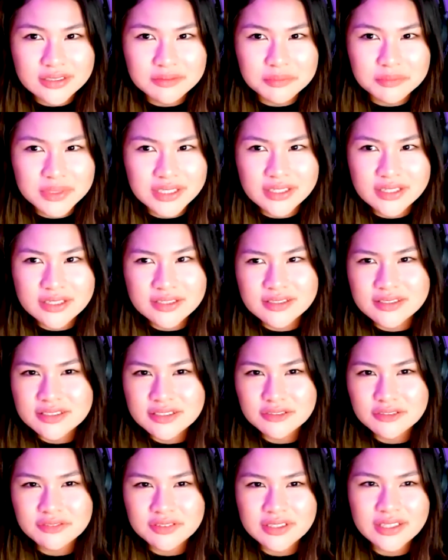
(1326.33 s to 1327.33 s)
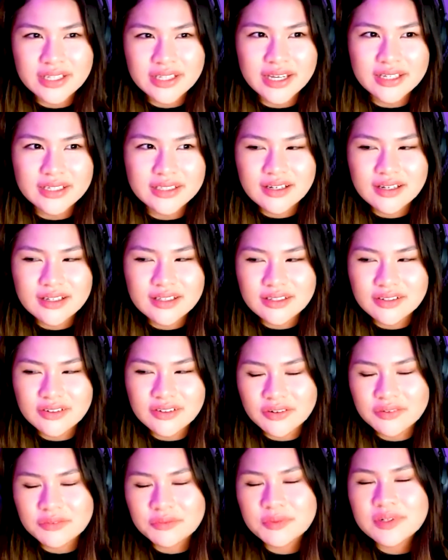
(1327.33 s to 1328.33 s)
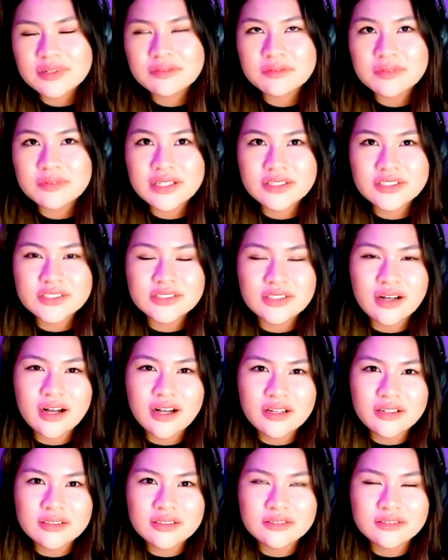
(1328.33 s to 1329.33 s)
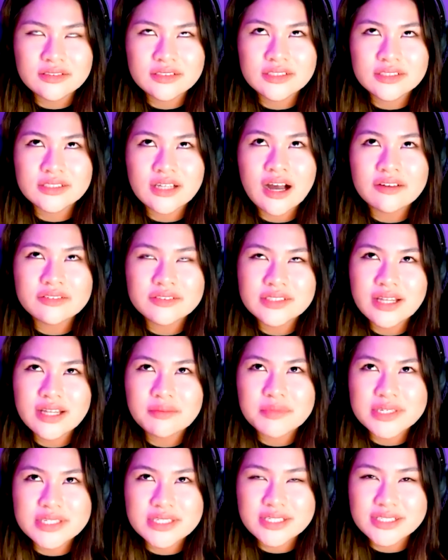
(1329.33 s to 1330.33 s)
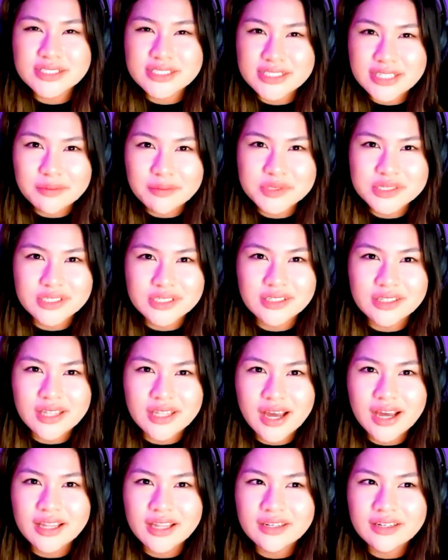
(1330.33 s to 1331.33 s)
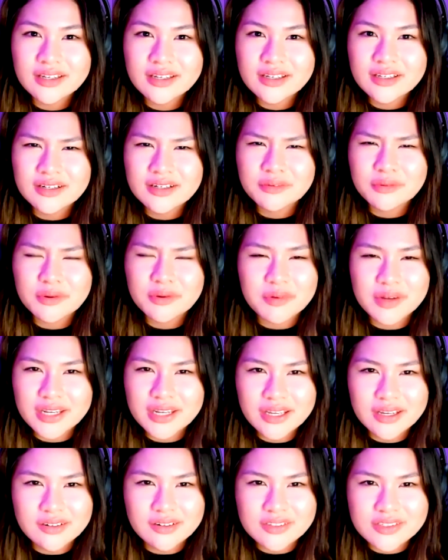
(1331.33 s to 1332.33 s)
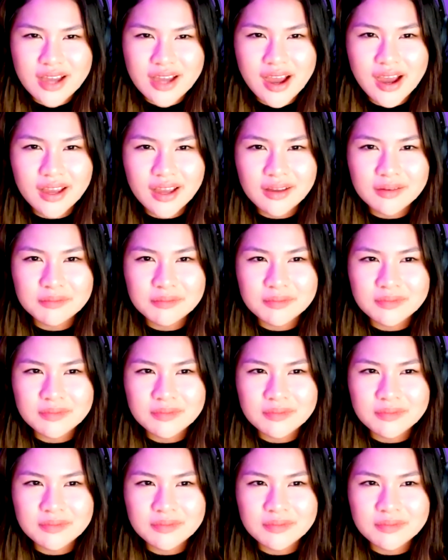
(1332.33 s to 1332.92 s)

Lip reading: because you feel like well, there's often that misconception that we're running out of time,